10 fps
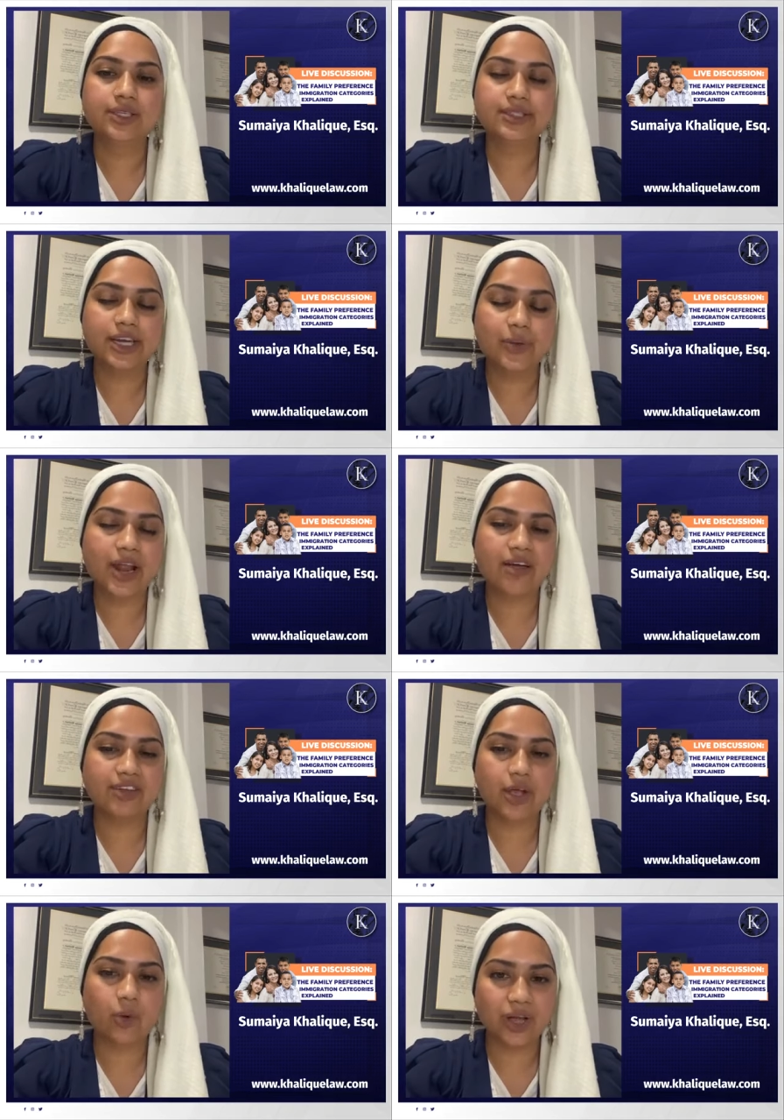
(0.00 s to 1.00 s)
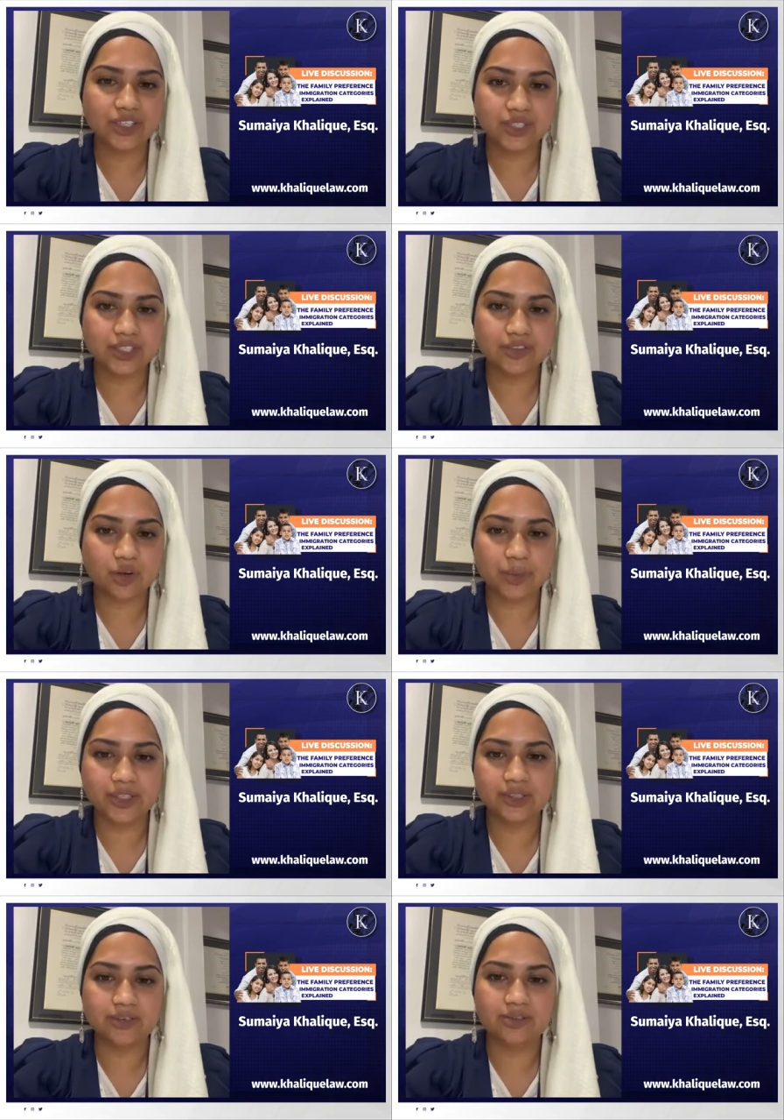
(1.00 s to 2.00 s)
Does anyone have any questions for
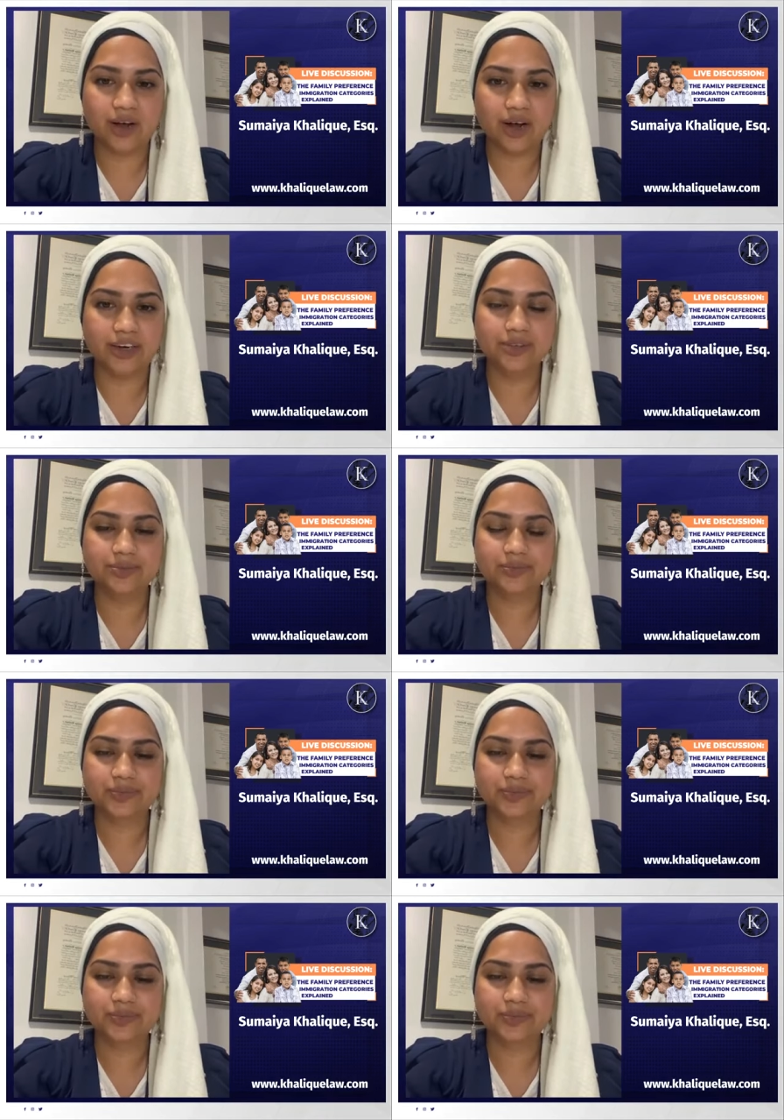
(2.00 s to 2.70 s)
me so far?